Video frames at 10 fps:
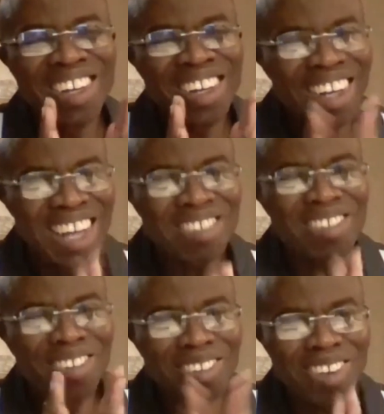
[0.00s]
let's
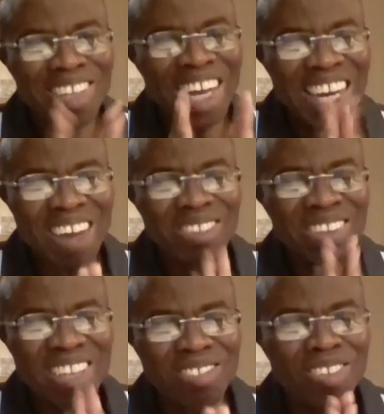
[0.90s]
not allow
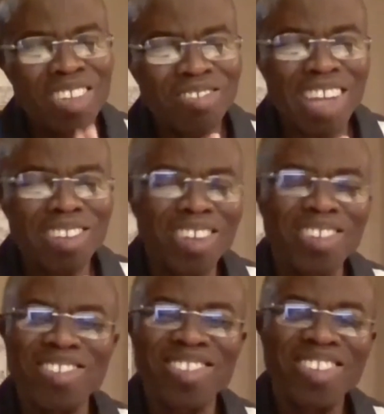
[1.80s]
things to distract
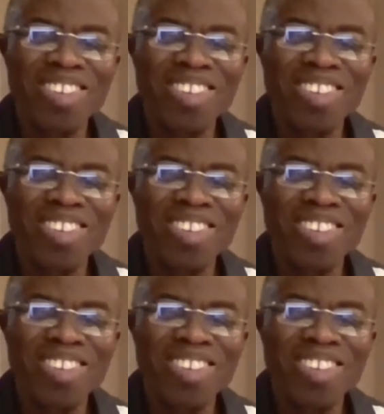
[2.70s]
us.